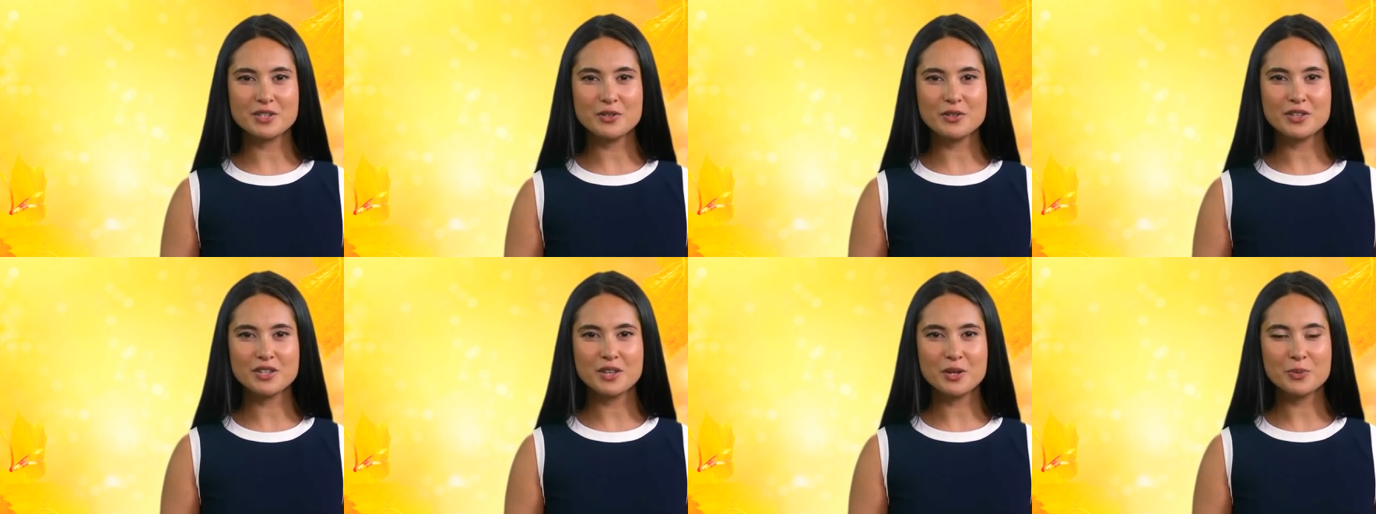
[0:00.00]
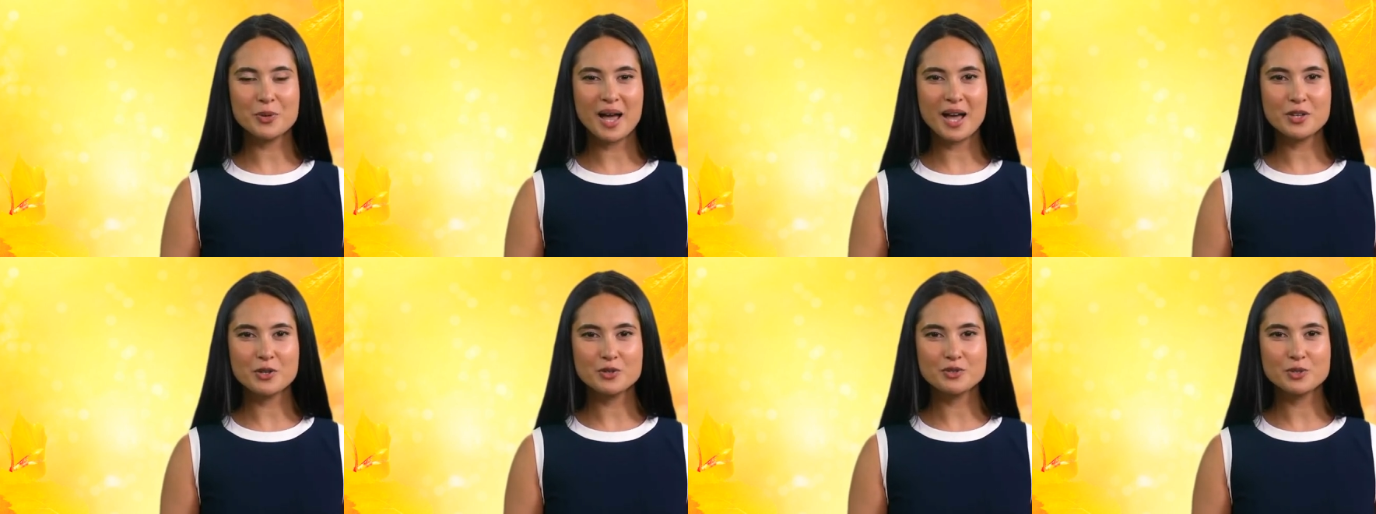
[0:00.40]
through their
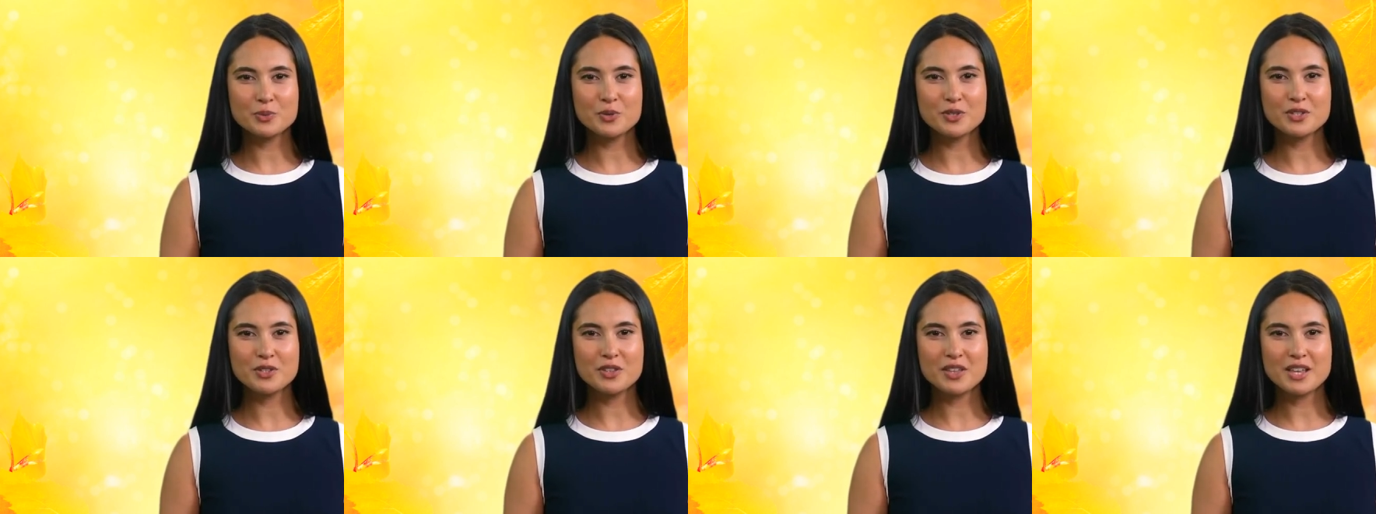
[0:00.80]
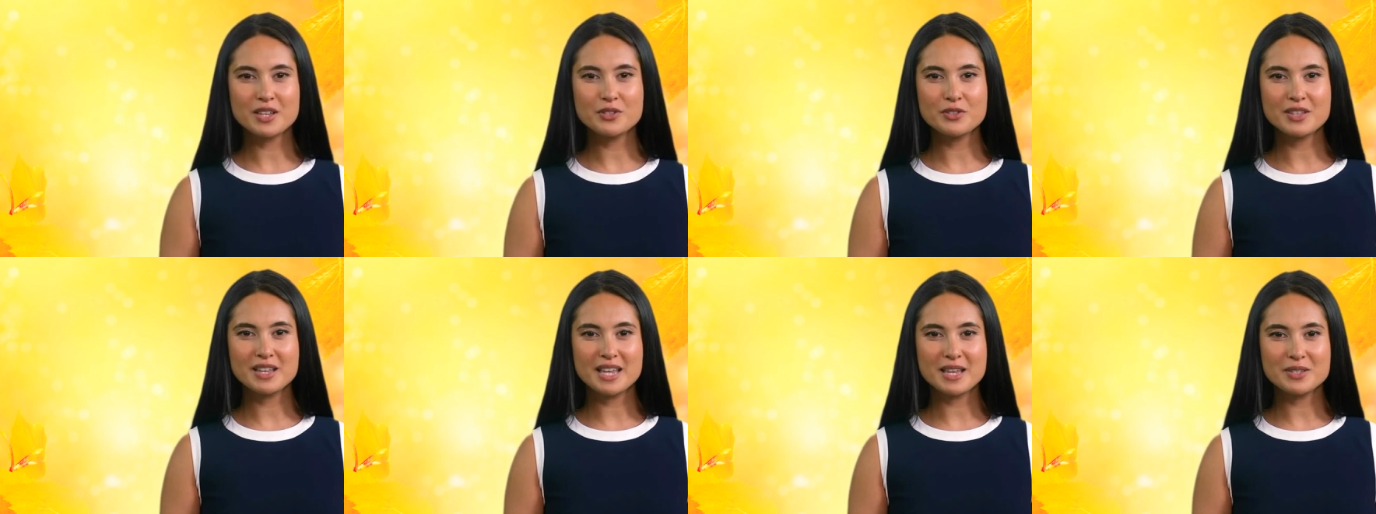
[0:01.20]
battles with their
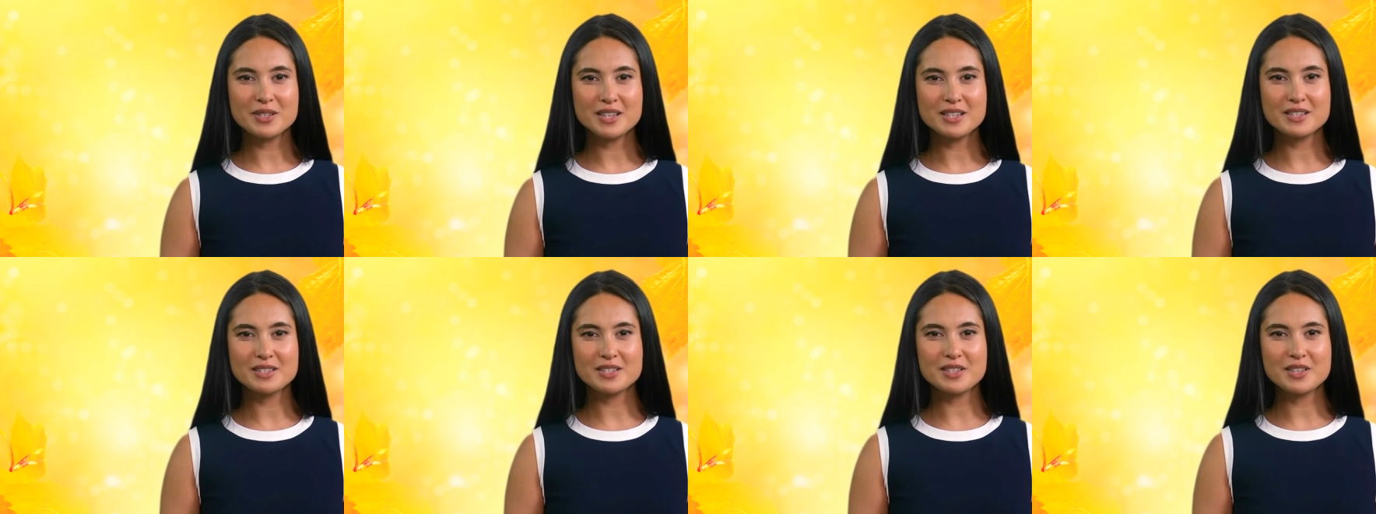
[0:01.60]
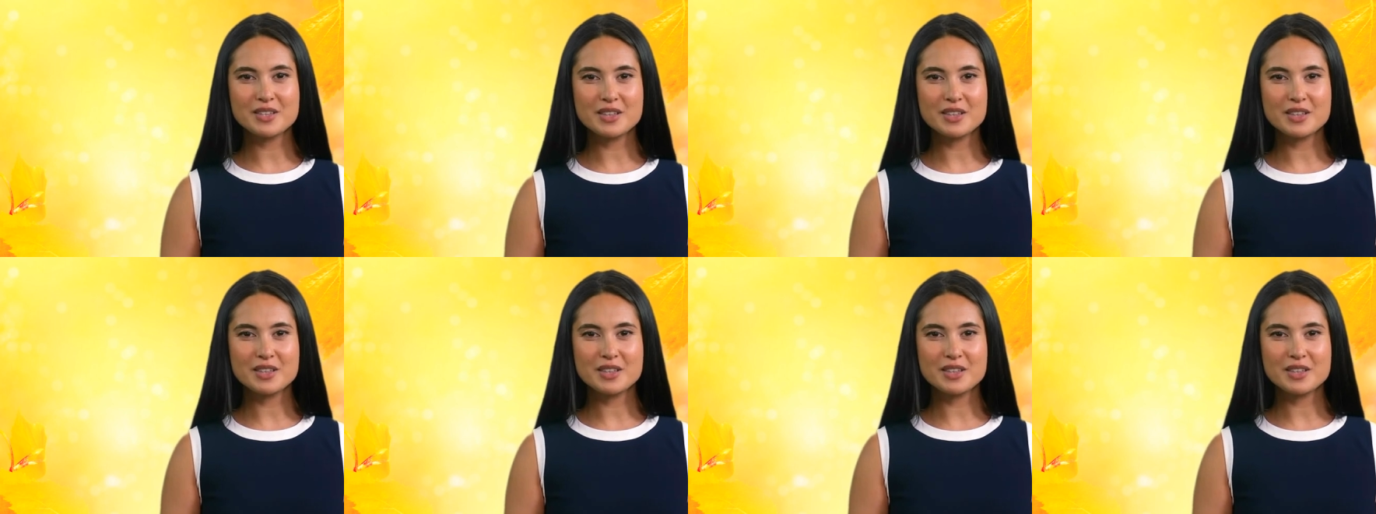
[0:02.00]
inner demons.